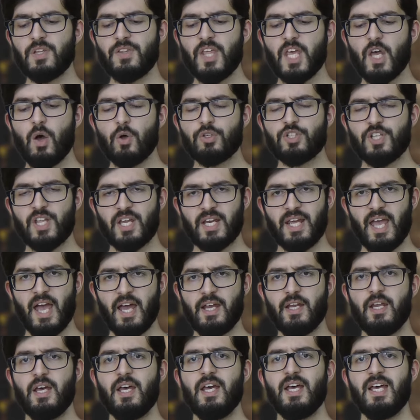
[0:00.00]
They also then
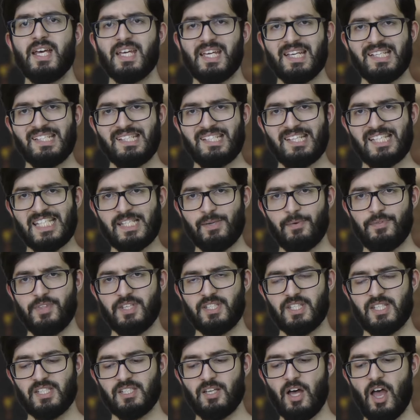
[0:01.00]
again, consistent with
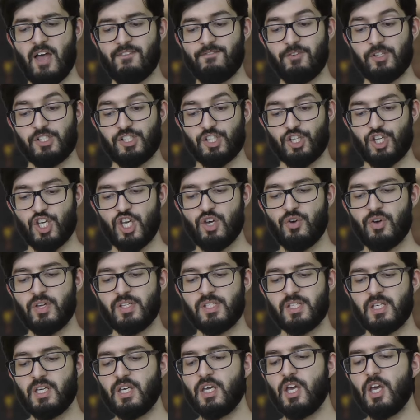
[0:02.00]
this desire for
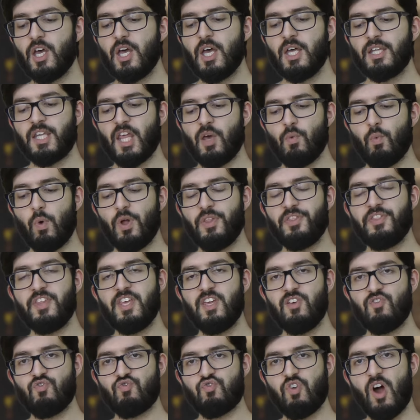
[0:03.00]
security, they want
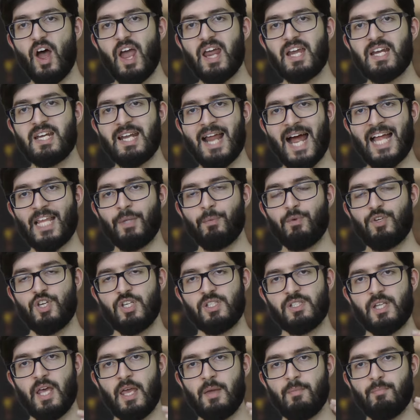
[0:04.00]
the Rhineland, which
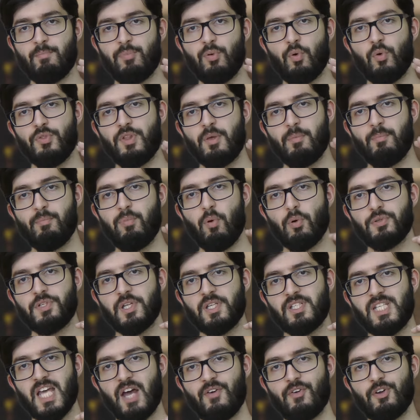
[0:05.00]
is the
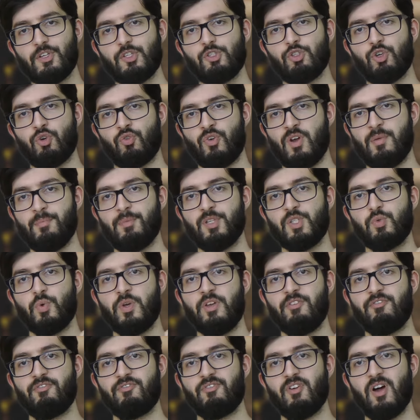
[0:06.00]
border territory
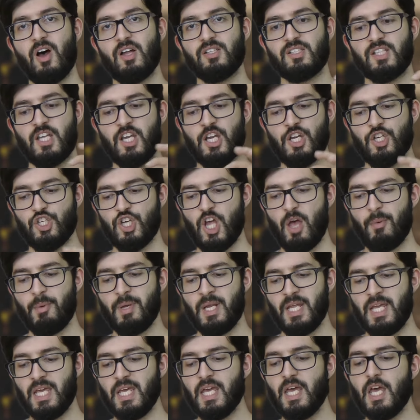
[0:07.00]
between France and
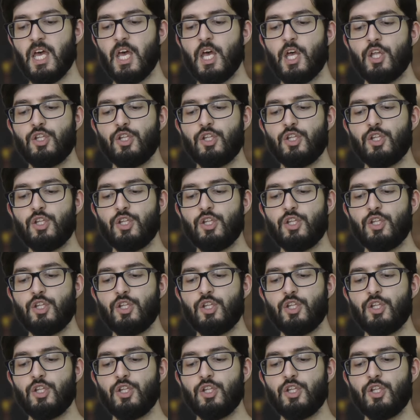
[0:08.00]
Germany,